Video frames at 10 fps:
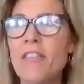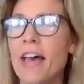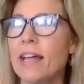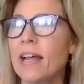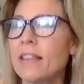
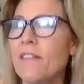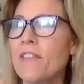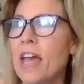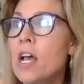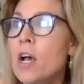that. I love
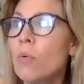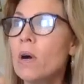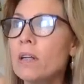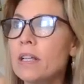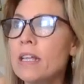that.
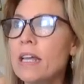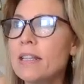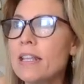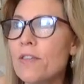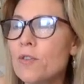Well,
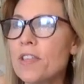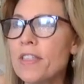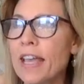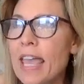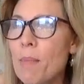and the other thing
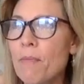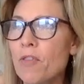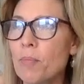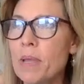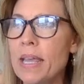that came up
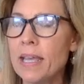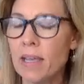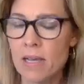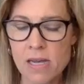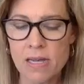for
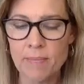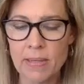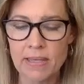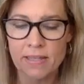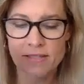me
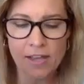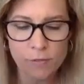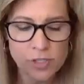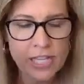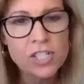in this
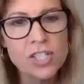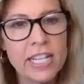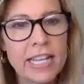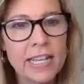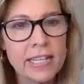
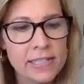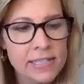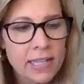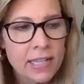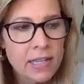conversation is